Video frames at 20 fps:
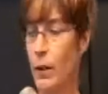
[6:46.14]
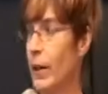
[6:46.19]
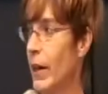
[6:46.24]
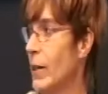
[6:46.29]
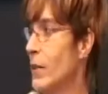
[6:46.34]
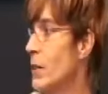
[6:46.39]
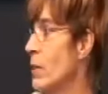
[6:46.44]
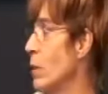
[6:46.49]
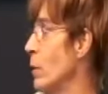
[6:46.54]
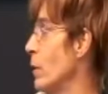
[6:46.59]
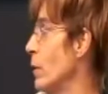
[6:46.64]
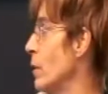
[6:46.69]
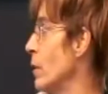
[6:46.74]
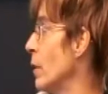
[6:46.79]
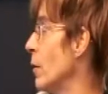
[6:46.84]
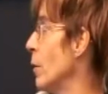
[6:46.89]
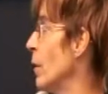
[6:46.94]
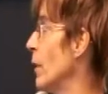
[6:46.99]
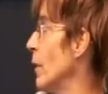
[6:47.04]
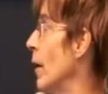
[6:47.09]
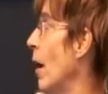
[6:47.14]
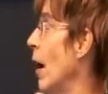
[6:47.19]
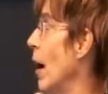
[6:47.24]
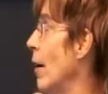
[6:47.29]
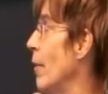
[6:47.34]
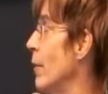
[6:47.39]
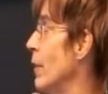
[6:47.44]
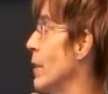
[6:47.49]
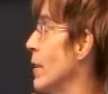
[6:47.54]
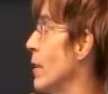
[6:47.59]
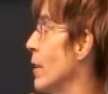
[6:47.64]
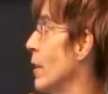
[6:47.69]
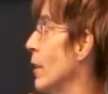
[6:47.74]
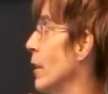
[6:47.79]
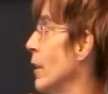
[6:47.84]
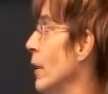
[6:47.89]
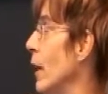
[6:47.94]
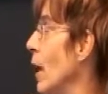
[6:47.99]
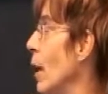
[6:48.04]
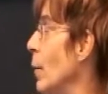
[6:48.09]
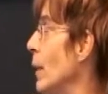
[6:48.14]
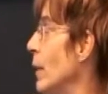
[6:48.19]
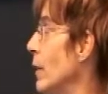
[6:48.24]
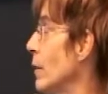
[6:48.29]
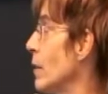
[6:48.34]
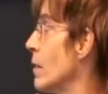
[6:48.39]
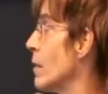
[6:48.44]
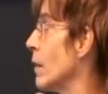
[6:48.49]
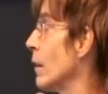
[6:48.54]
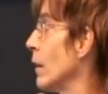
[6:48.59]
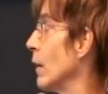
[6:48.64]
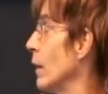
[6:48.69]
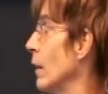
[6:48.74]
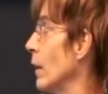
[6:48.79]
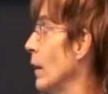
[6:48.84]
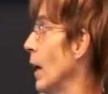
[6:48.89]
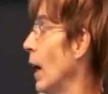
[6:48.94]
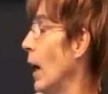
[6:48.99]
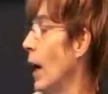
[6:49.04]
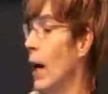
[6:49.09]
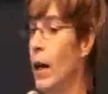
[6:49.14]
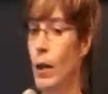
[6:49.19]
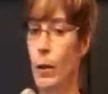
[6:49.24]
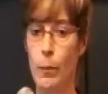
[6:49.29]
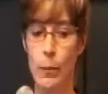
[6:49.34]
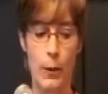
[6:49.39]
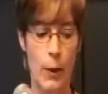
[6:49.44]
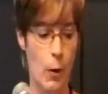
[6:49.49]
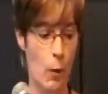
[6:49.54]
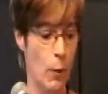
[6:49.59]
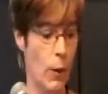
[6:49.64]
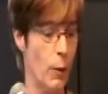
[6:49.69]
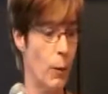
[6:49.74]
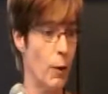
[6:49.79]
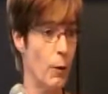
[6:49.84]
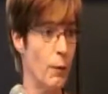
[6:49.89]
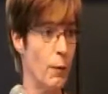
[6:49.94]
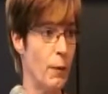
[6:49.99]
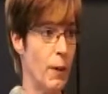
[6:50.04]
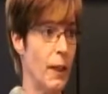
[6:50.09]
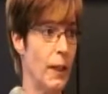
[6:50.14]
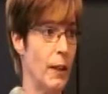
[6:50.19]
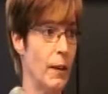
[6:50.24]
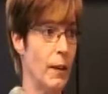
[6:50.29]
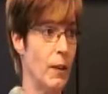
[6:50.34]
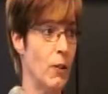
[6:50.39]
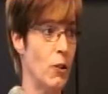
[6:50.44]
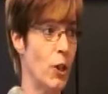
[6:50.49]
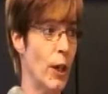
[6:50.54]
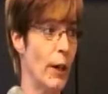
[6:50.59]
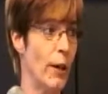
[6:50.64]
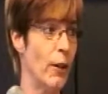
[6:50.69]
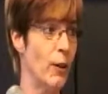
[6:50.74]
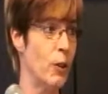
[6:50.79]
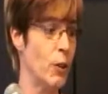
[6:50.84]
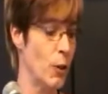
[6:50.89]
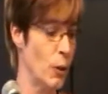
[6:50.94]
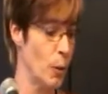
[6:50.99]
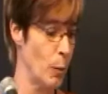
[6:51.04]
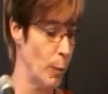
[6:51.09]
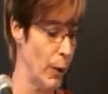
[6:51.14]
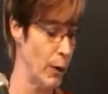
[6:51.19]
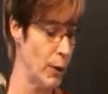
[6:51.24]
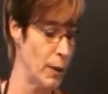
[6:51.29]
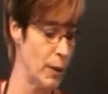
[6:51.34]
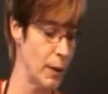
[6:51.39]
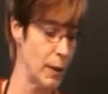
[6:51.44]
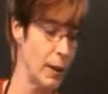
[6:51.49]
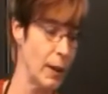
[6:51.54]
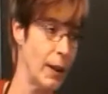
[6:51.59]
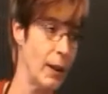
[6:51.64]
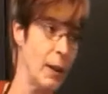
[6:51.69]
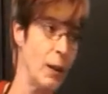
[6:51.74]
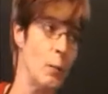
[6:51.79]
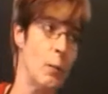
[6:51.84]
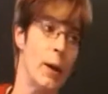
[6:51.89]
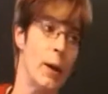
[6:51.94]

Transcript: Okay, so we'll start with the office ergonomics. We were fitting the chair to the person.